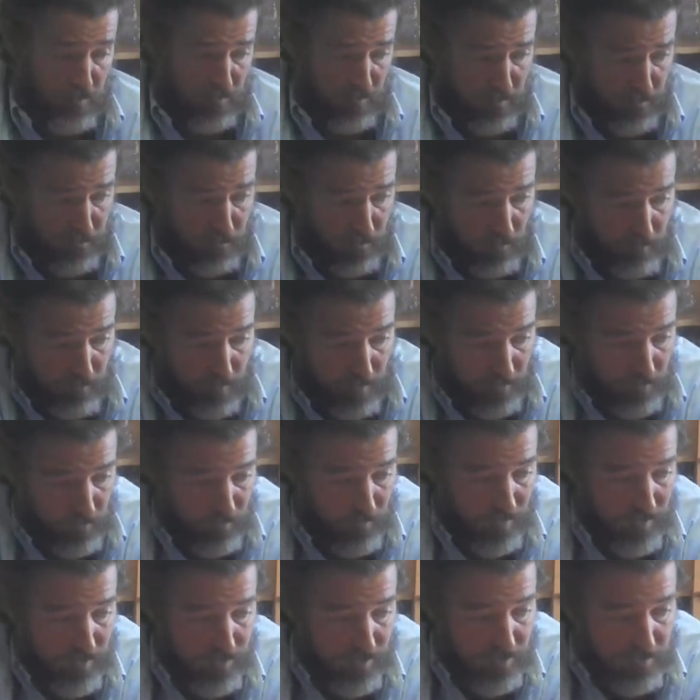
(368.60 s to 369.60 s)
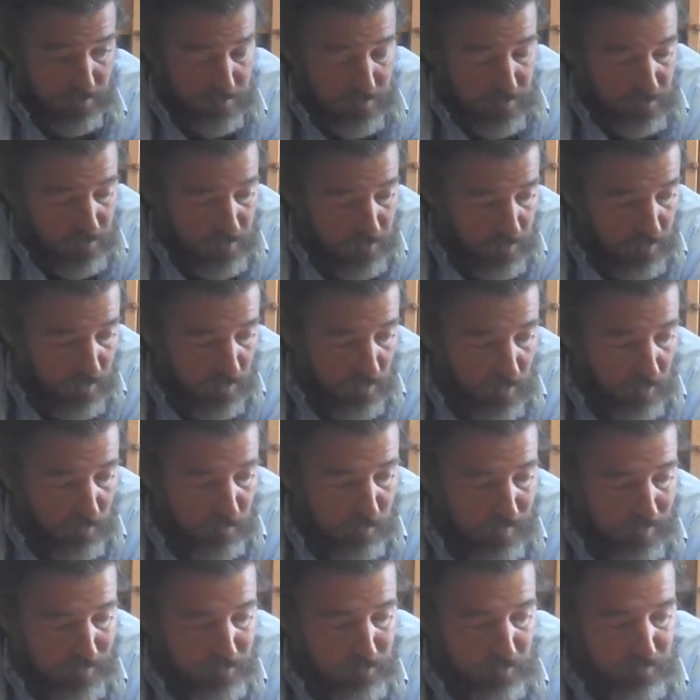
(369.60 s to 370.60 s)
So Barua is a
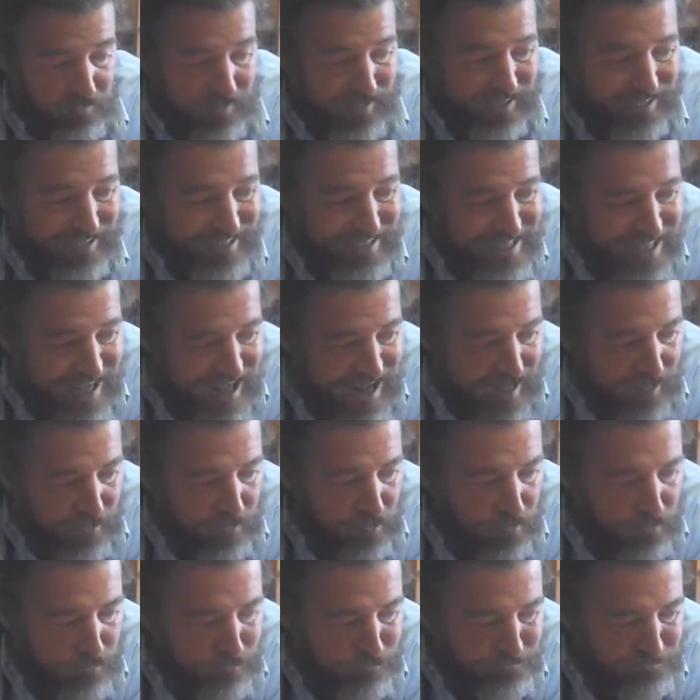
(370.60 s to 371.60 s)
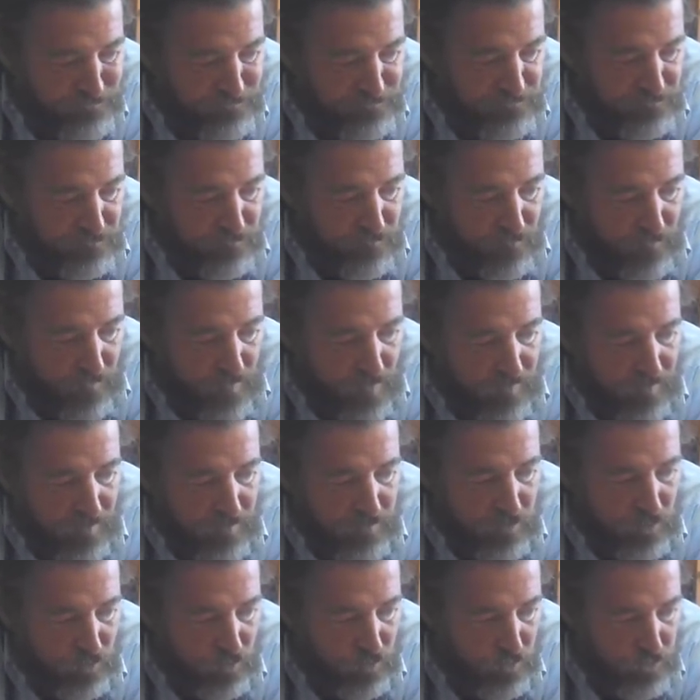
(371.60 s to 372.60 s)
blend of Carignano del
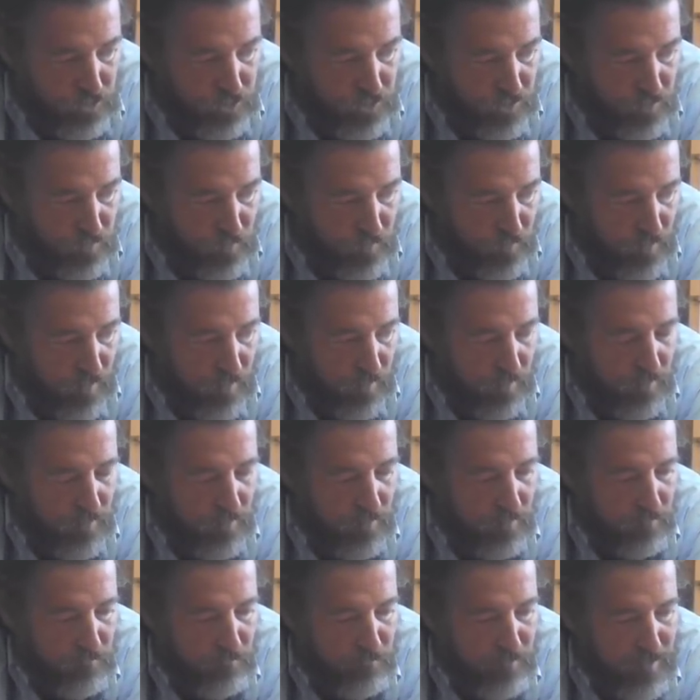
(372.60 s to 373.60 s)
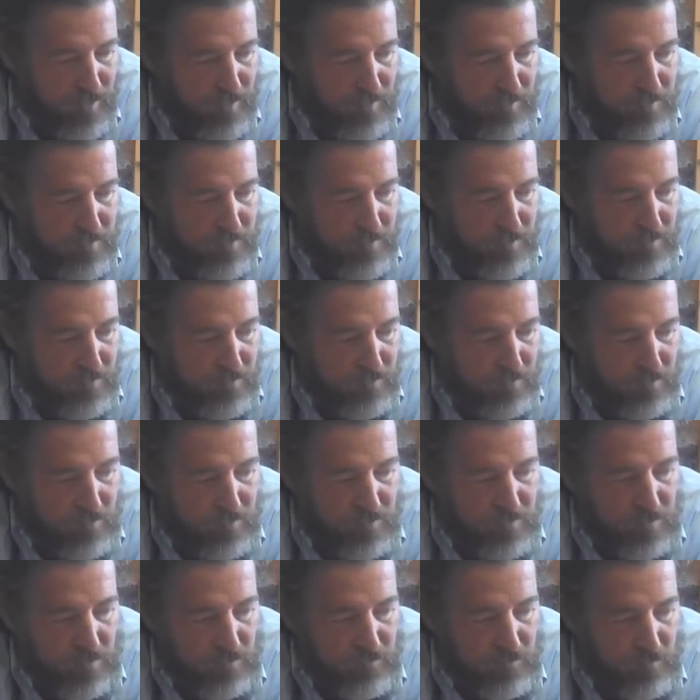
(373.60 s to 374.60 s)
Sulcis. We are based in the
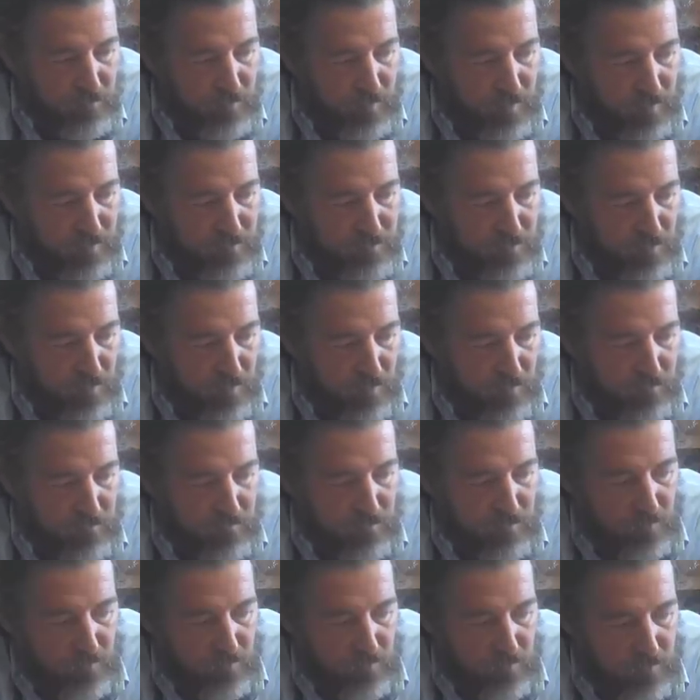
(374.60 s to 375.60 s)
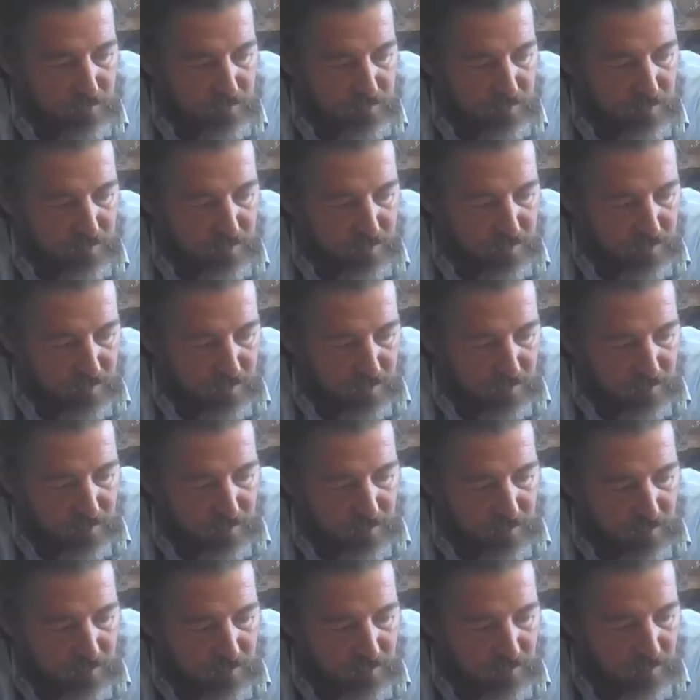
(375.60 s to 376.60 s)
southern part of Sardinia,
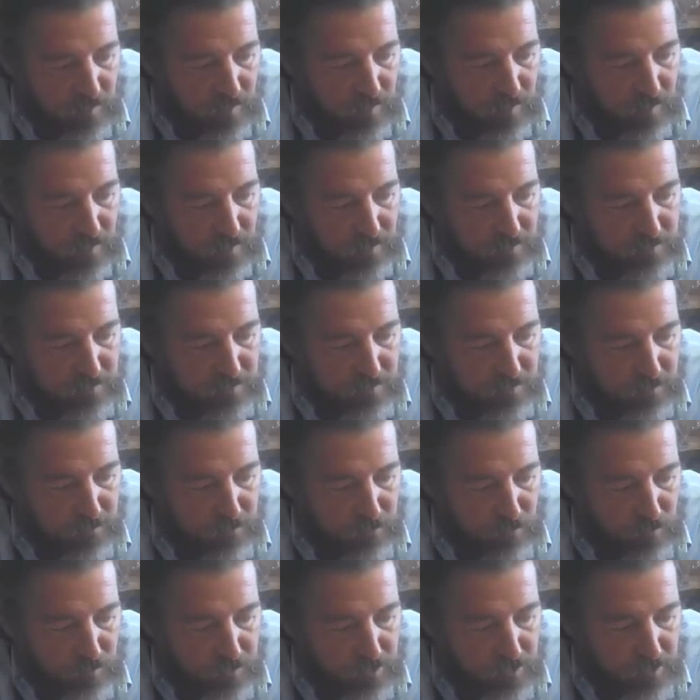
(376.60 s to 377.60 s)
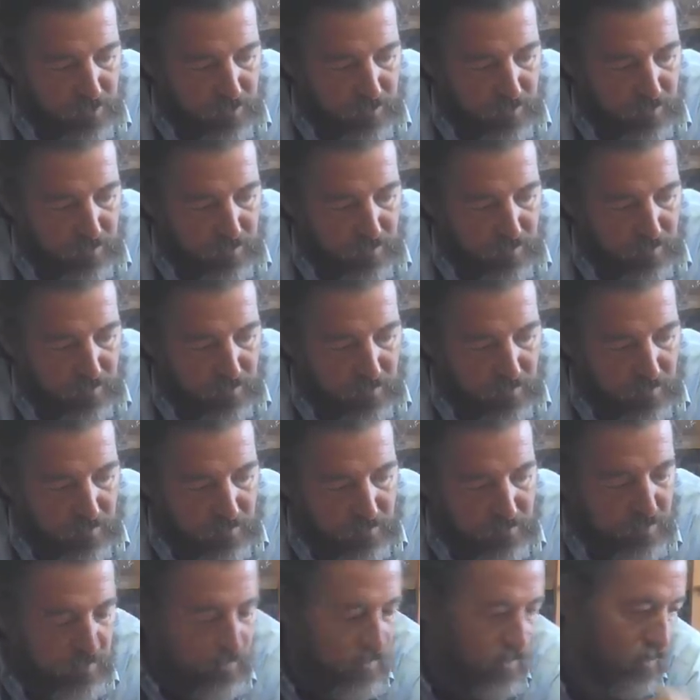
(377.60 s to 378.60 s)
and we
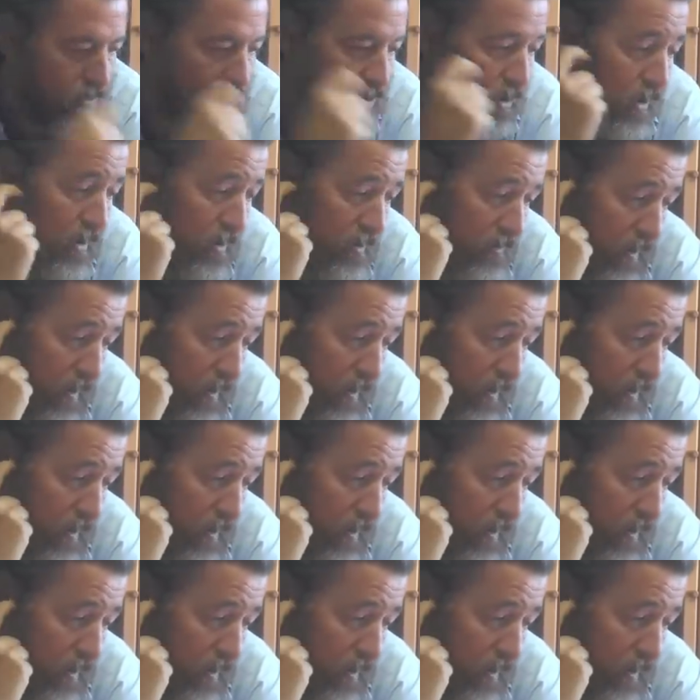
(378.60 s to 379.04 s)
did a joint